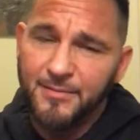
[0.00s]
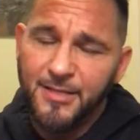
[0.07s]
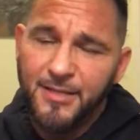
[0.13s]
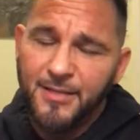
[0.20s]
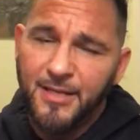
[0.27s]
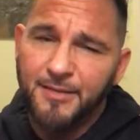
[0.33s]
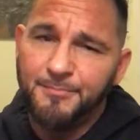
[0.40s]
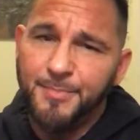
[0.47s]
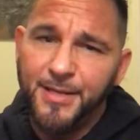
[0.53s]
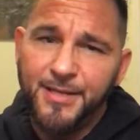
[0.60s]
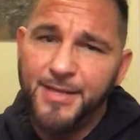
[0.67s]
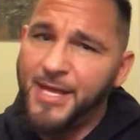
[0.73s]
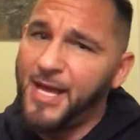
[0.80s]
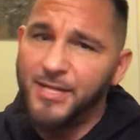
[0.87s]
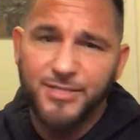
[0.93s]
and be
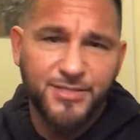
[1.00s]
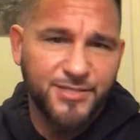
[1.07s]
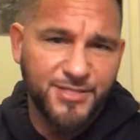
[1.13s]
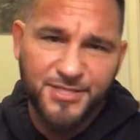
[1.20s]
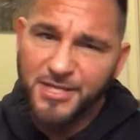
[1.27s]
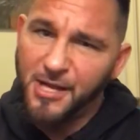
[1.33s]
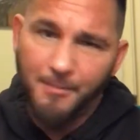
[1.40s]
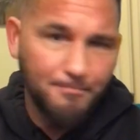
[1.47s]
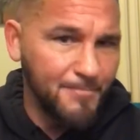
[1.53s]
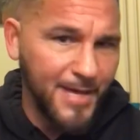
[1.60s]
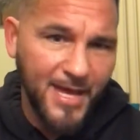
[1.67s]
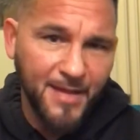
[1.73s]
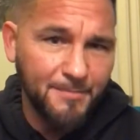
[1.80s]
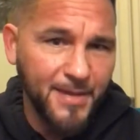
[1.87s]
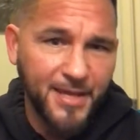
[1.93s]
that
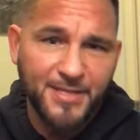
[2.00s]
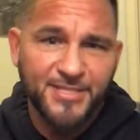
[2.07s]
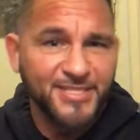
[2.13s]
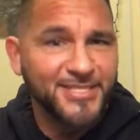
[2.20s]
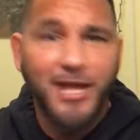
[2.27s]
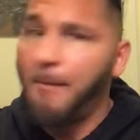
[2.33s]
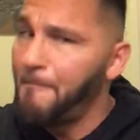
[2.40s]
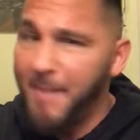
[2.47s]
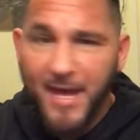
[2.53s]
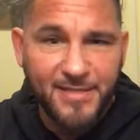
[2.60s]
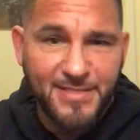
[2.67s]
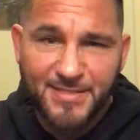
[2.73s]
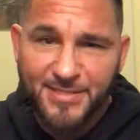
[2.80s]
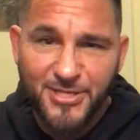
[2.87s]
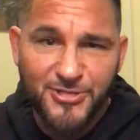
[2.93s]
scumbag, making scumbag
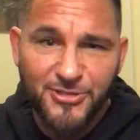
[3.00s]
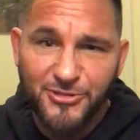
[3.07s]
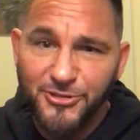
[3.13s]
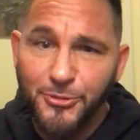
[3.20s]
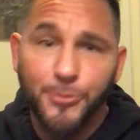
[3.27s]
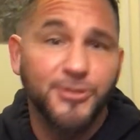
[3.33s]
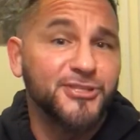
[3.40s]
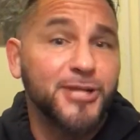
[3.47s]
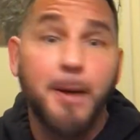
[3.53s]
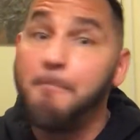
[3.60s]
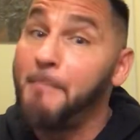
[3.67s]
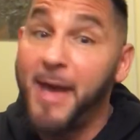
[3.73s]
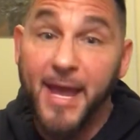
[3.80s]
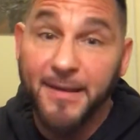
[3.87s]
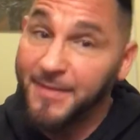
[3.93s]
decisions, doing
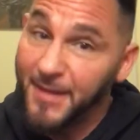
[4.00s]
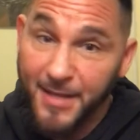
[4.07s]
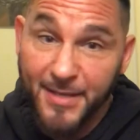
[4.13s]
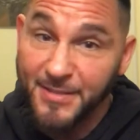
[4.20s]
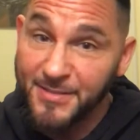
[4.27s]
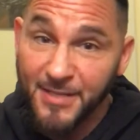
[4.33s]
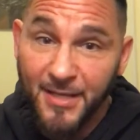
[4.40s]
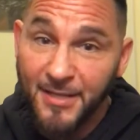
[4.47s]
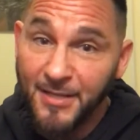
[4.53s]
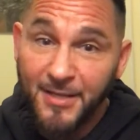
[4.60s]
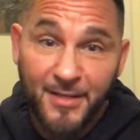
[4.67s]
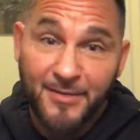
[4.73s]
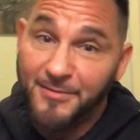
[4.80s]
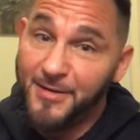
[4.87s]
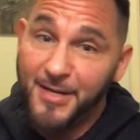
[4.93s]
scumbag things,
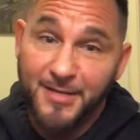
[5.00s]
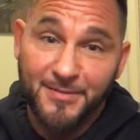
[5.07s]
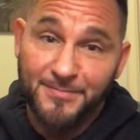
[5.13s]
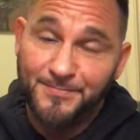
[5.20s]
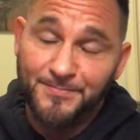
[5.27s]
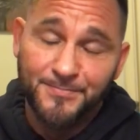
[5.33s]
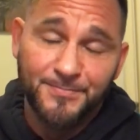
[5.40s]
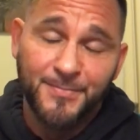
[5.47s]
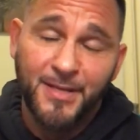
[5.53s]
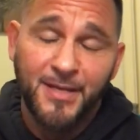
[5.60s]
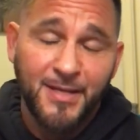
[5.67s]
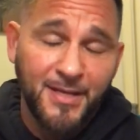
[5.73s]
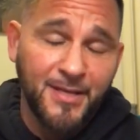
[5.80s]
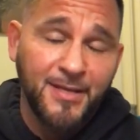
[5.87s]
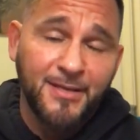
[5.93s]
right?
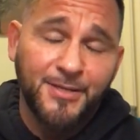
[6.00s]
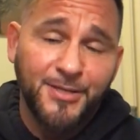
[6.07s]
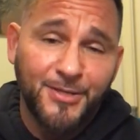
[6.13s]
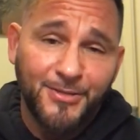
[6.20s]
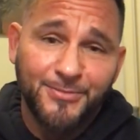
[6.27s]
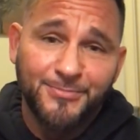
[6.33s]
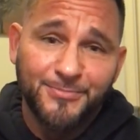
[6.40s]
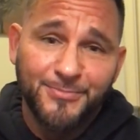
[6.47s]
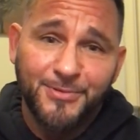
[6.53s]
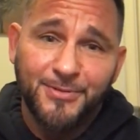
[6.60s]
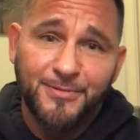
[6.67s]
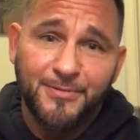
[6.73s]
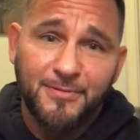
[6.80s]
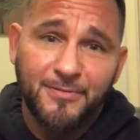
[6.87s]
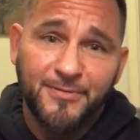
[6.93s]
You know,
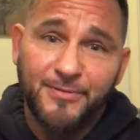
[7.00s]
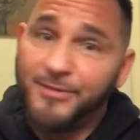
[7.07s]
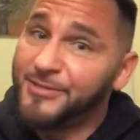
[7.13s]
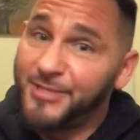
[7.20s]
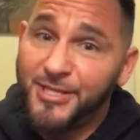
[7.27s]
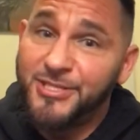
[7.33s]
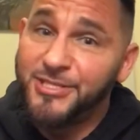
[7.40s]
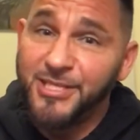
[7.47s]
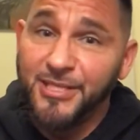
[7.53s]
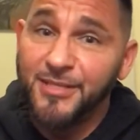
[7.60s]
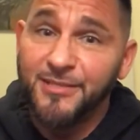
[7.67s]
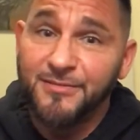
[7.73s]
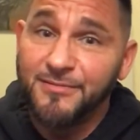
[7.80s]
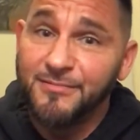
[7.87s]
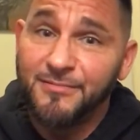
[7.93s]
if it looks like shit
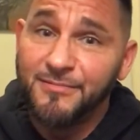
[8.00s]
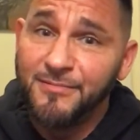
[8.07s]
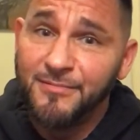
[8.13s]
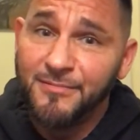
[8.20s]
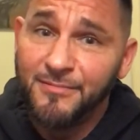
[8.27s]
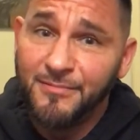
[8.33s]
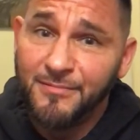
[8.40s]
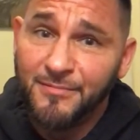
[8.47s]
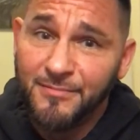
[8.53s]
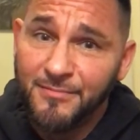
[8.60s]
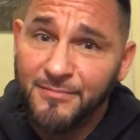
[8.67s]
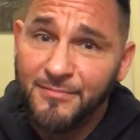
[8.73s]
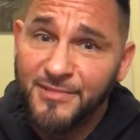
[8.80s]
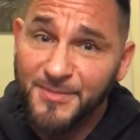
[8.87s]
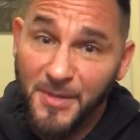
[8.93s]
and
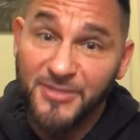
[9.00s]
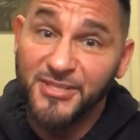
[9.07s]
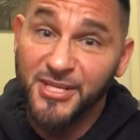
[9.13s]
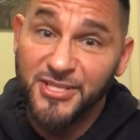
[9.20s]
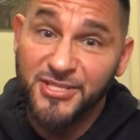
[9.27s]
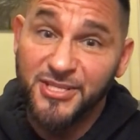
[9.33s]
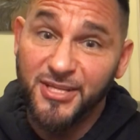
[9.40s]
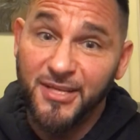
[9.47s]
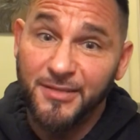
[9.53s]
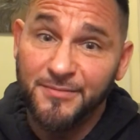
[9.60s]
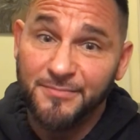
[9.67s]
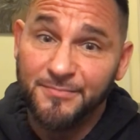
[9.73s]
smells like shit,